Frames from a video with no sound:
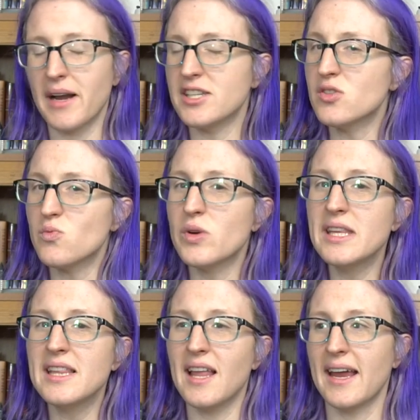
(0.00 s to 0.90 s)
but I just
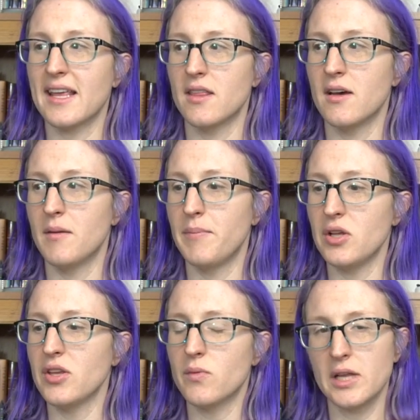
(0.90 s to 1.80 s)
really like the
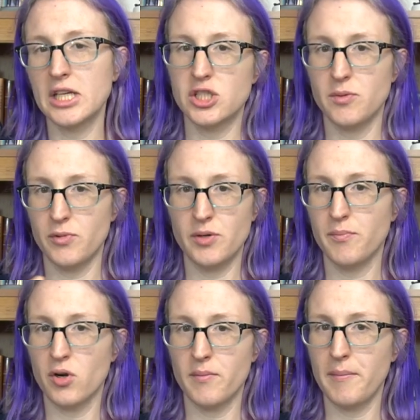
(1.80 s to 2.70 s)
building relationship between
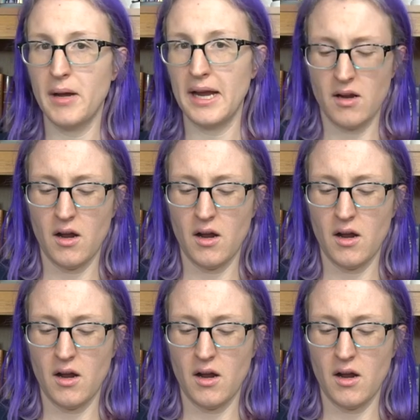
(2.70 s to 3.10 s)
Burnham and Pike.